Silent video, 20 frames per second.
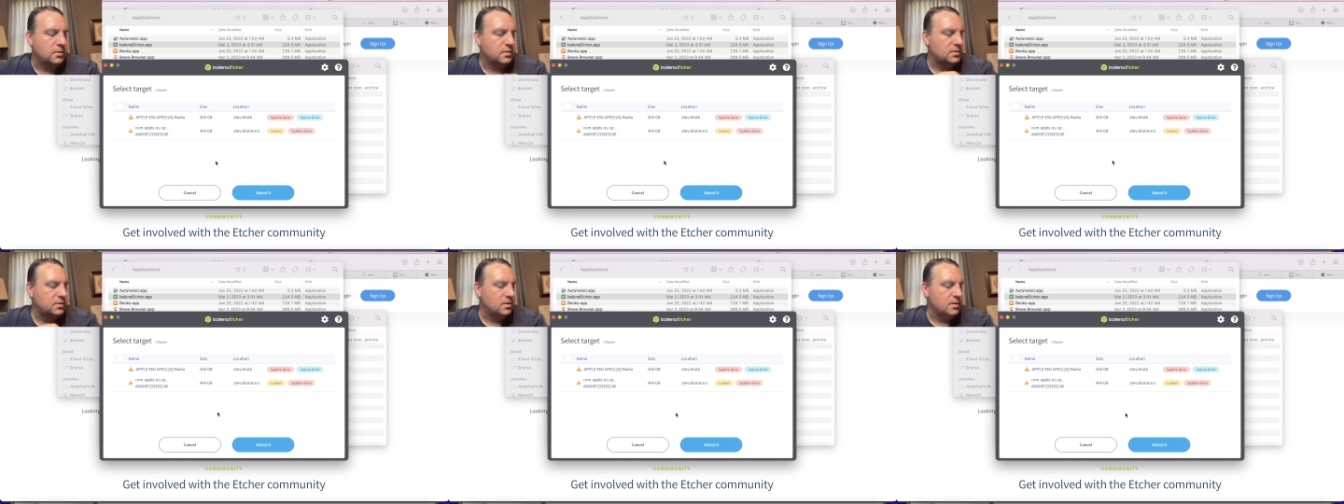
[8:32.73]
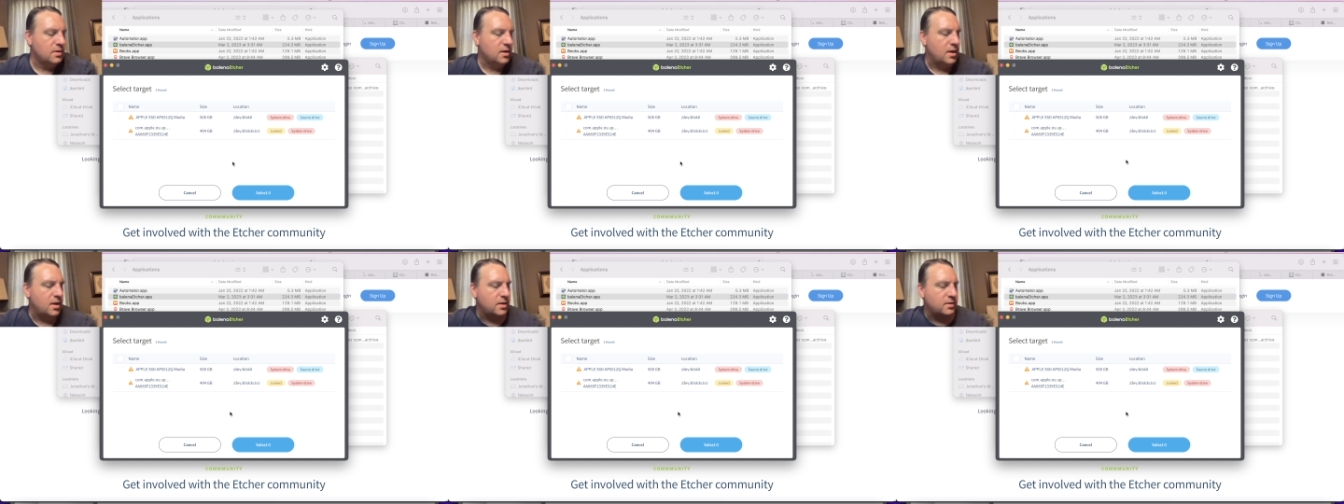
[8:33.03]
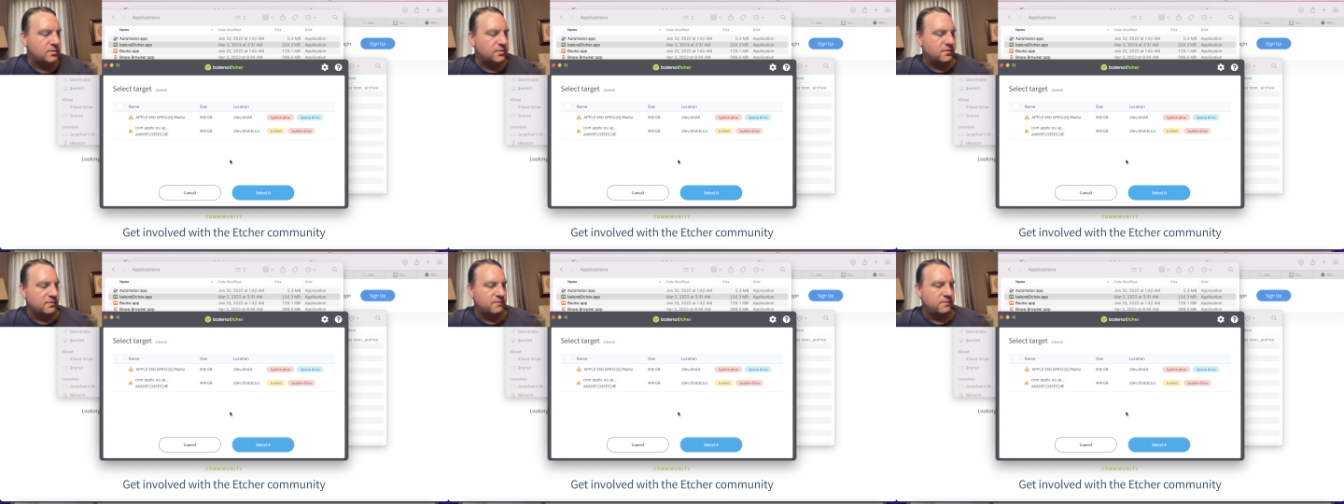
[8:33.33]
Did
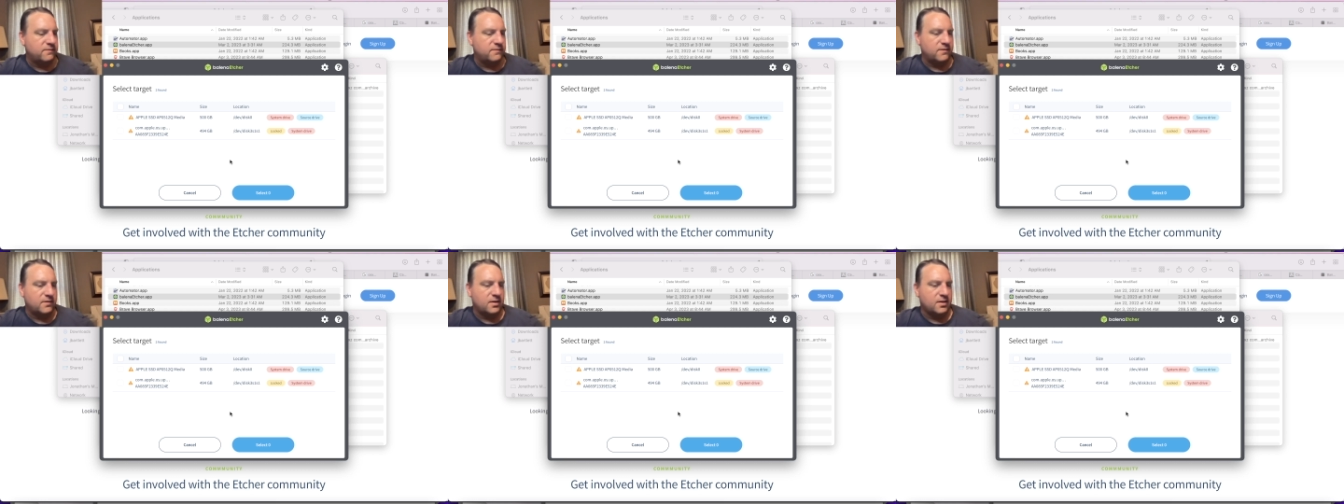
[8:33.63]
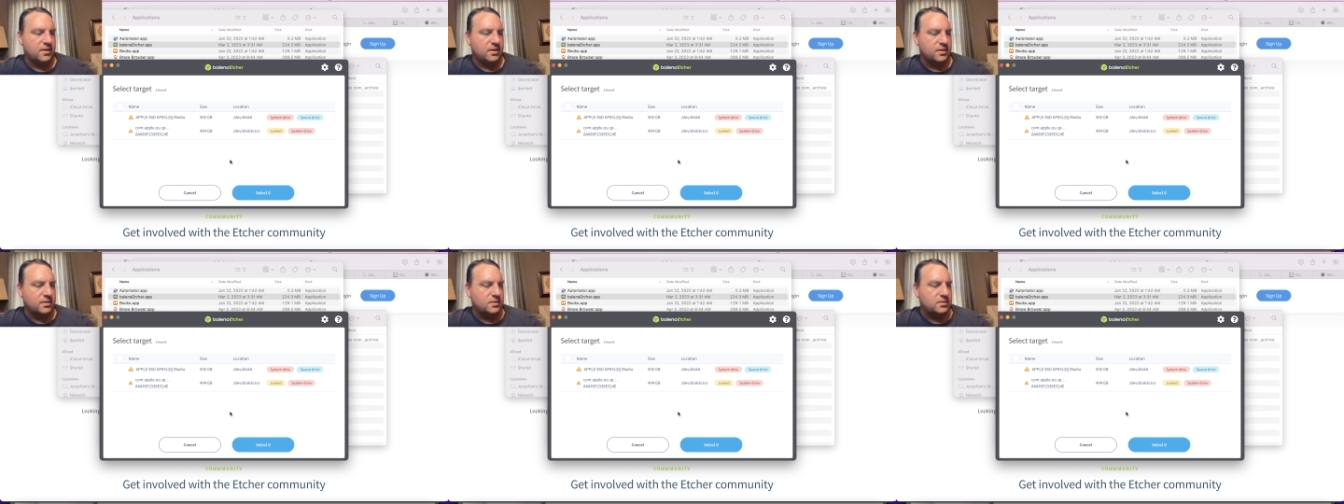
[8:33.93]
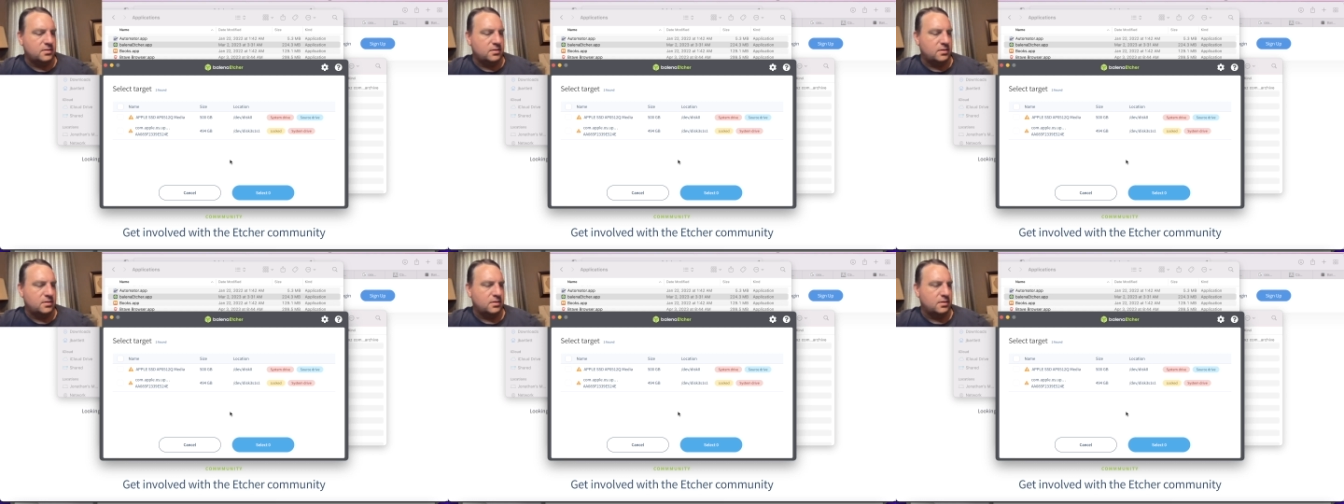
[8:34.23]
not
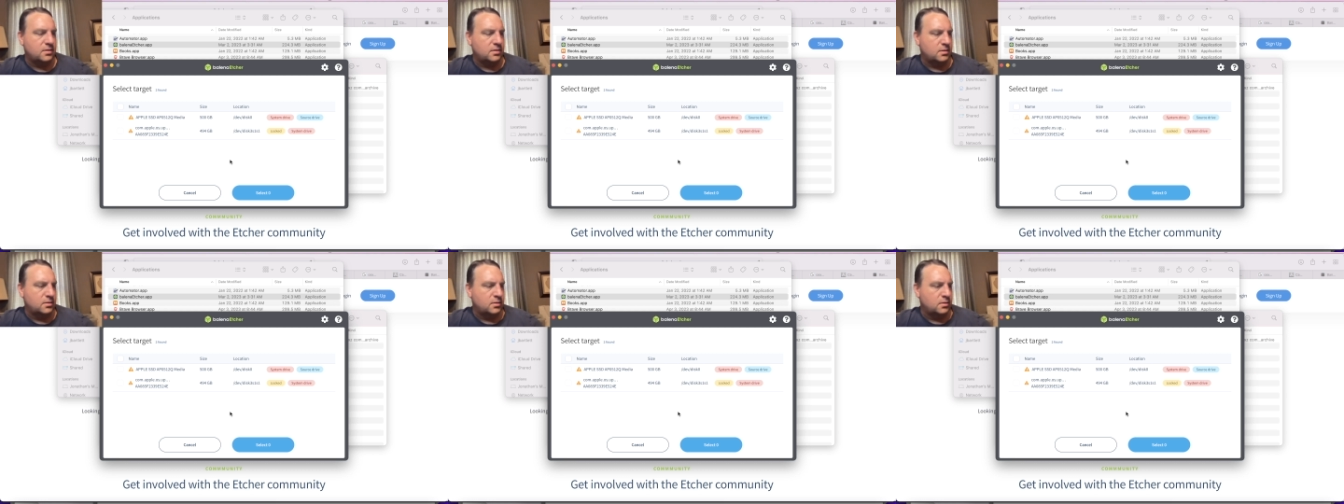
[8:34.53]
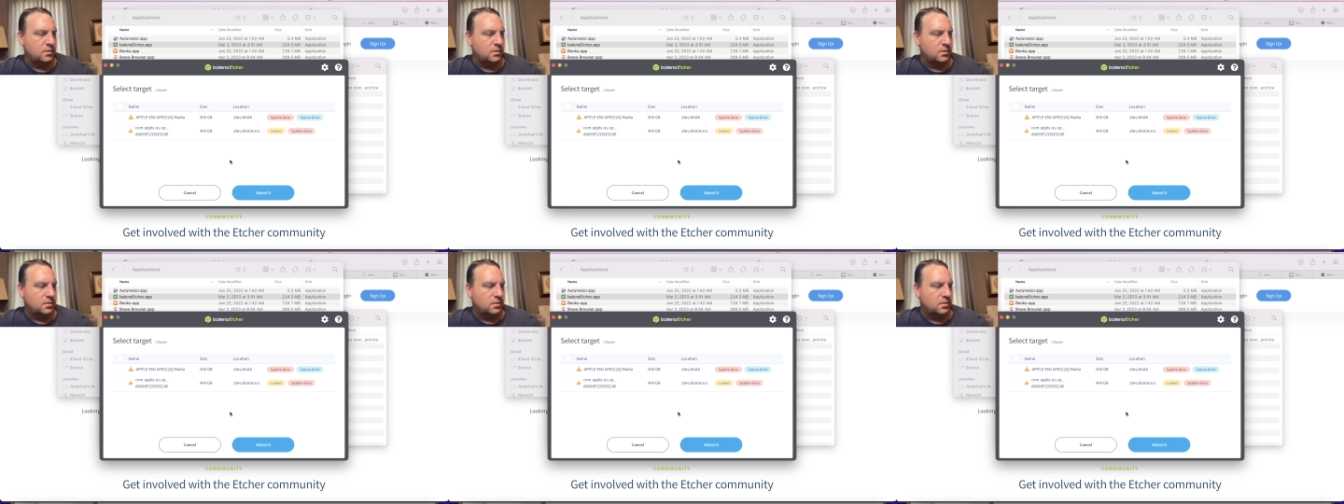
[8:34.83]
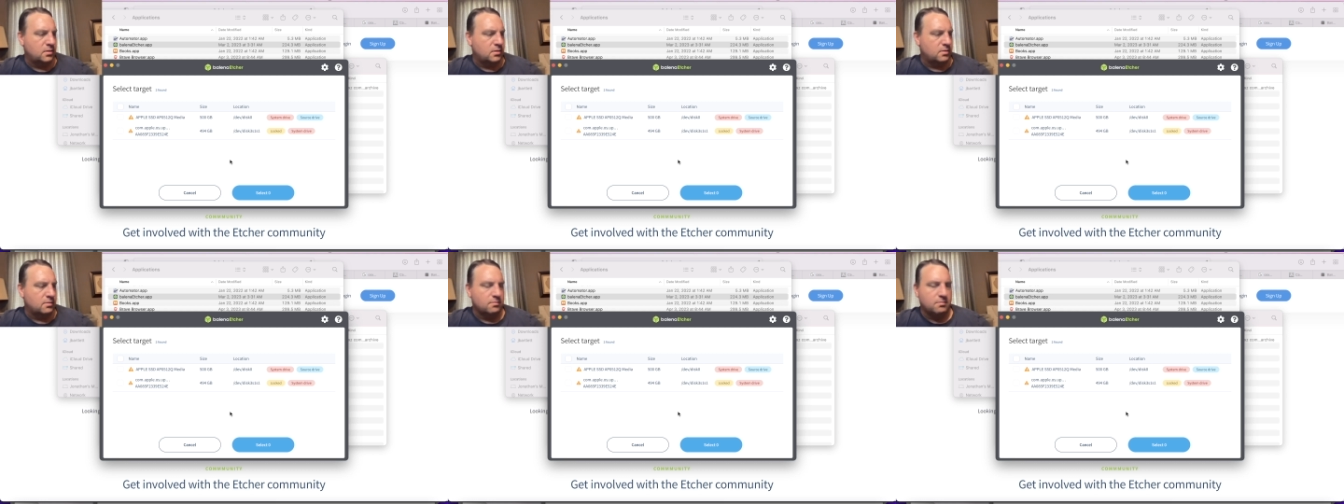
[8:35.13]
find
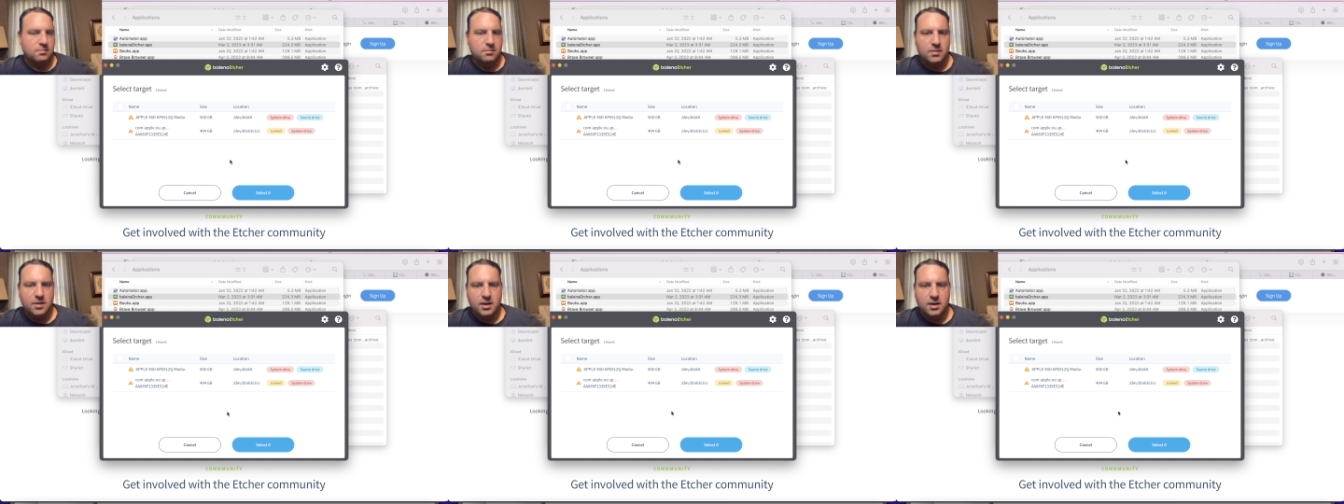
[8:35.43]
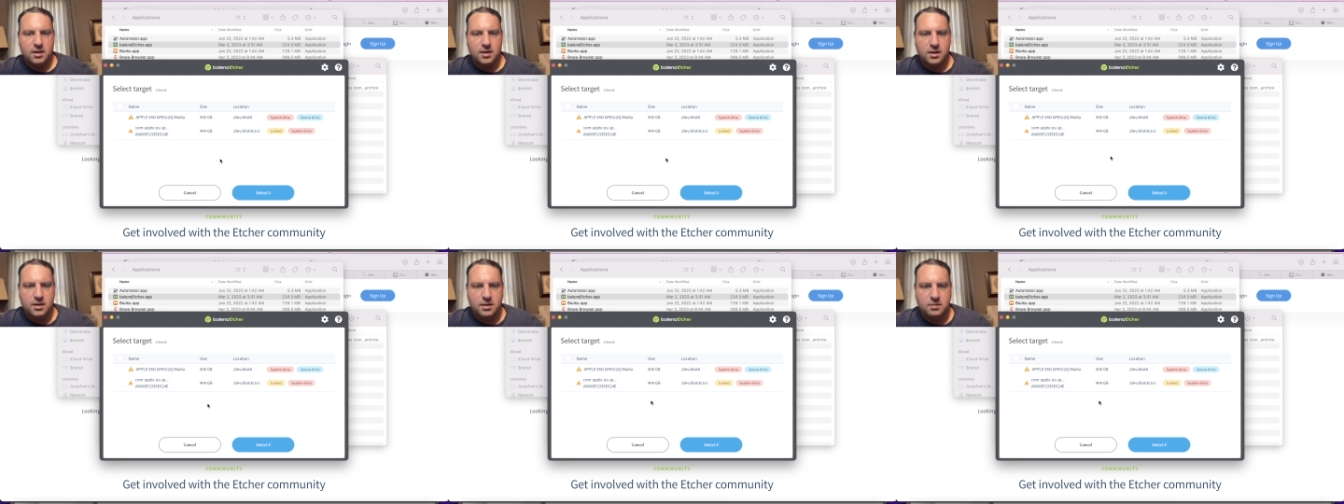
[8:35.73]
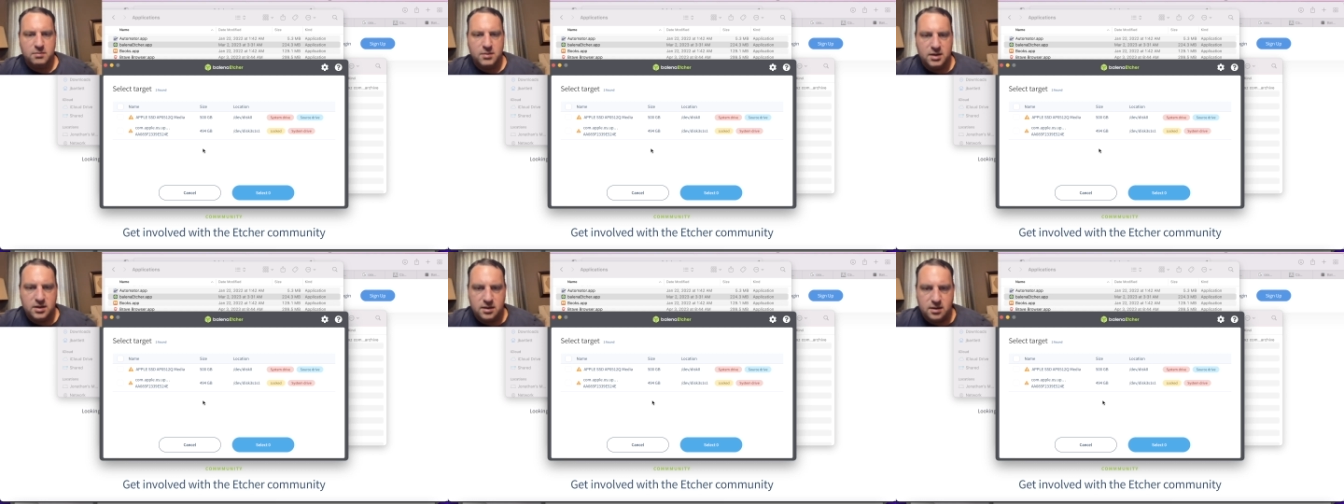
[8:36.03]
my
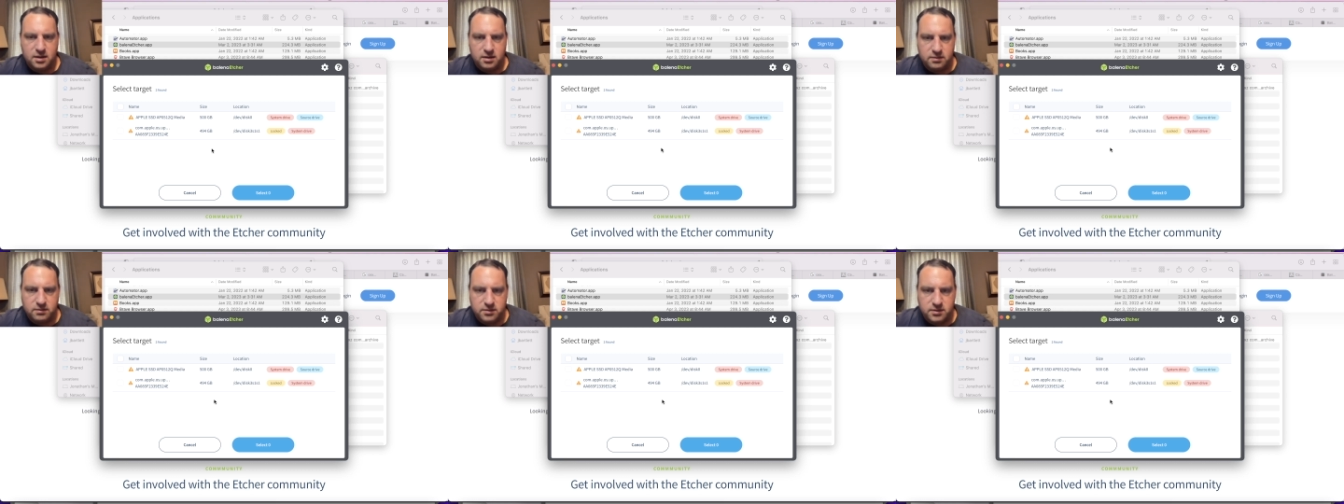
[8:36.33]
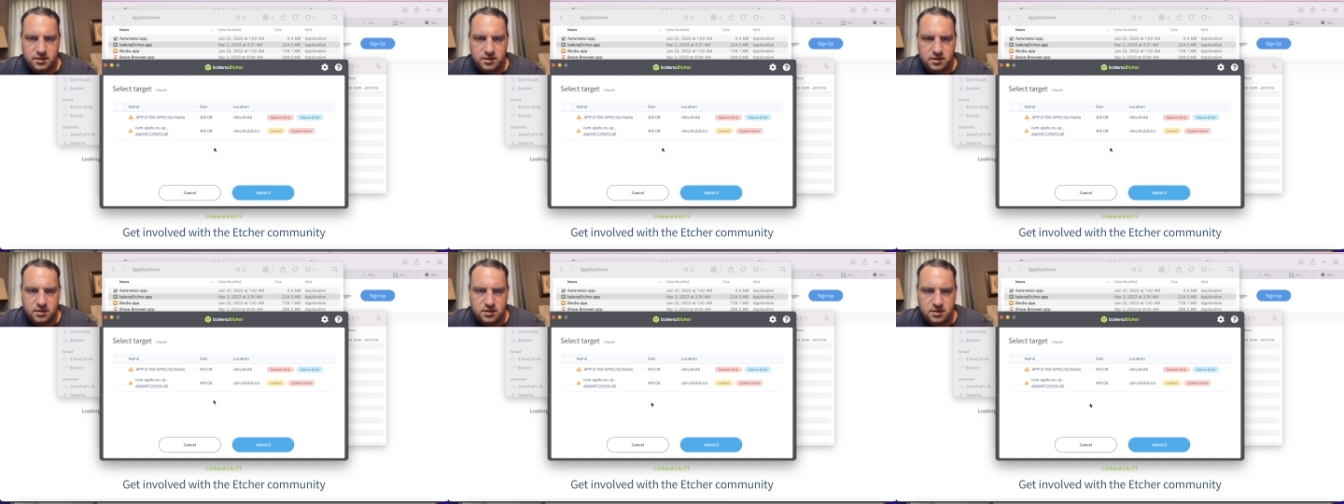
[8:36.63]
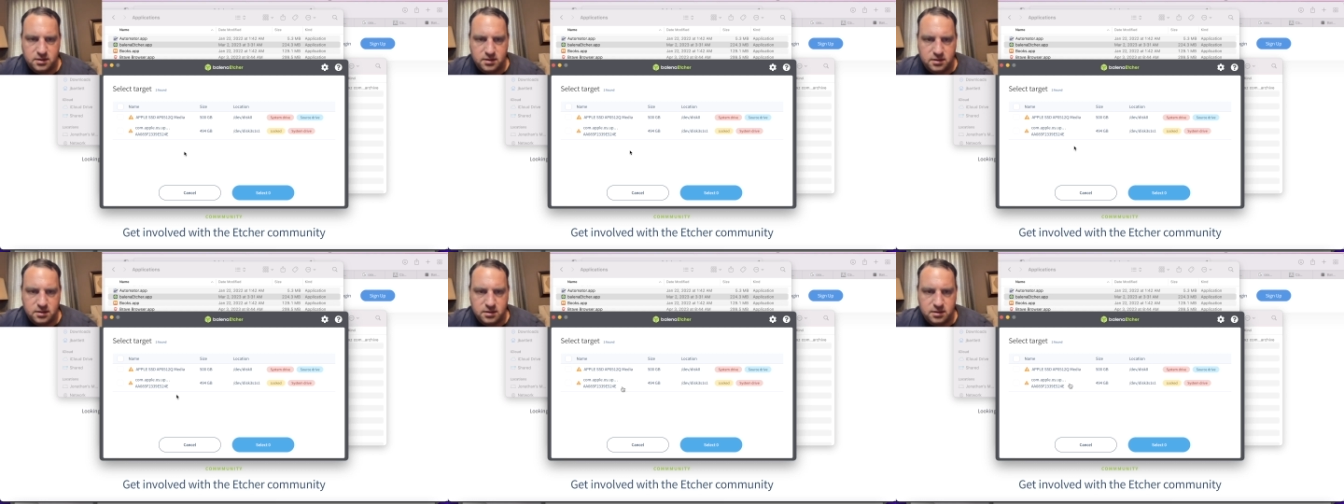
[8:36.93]
media, I don't think.